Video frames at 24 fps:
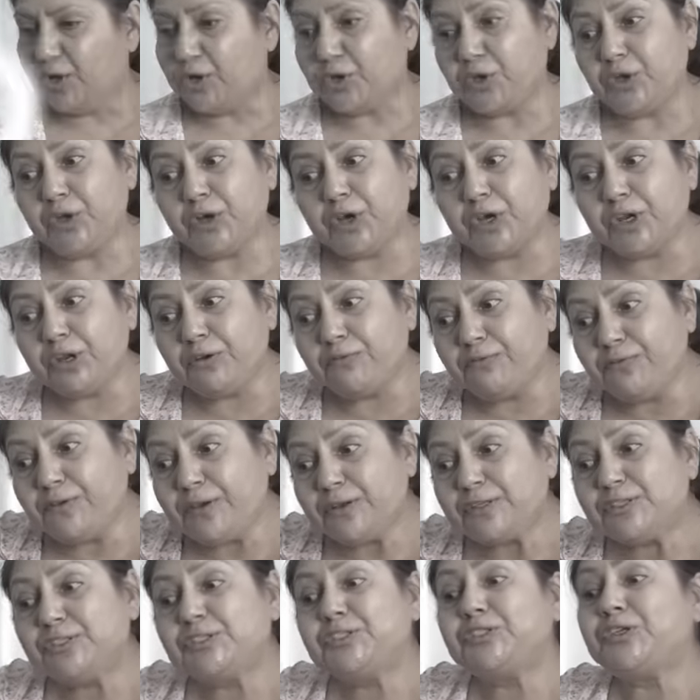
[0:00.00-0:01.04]
You're gonna
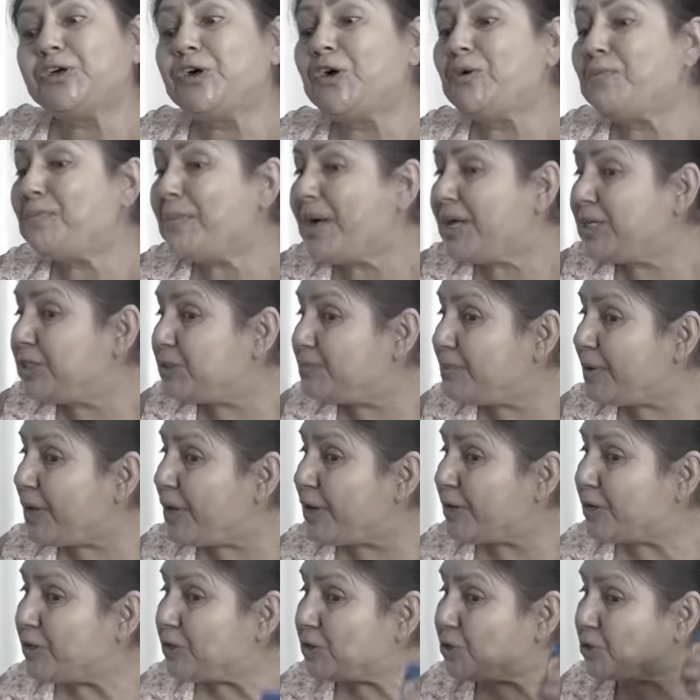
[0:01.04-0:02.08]
feel so much
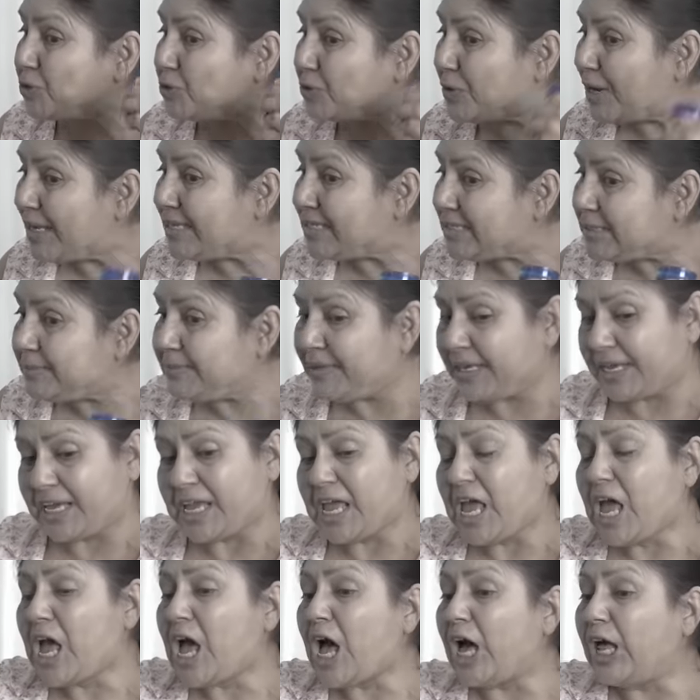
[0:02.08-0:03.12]
better, trust me.
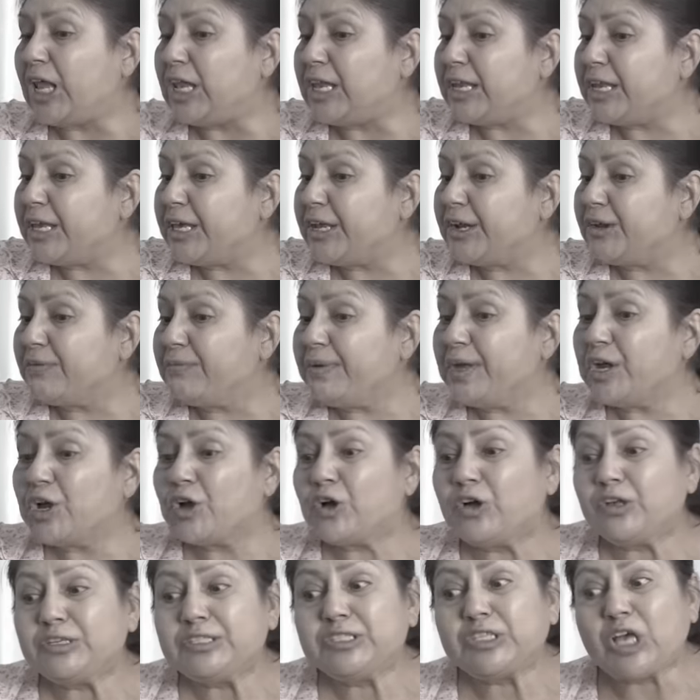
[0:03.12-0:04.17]
A little bit
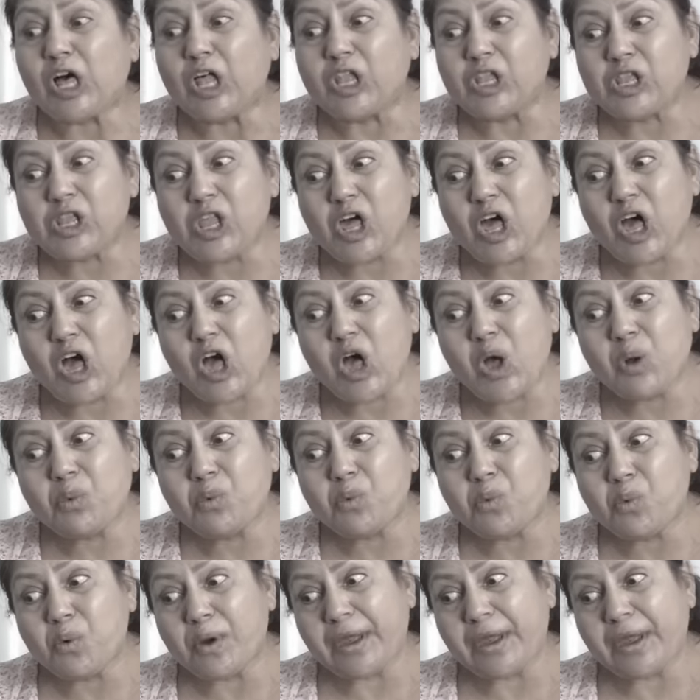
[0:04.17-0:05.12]
goes a long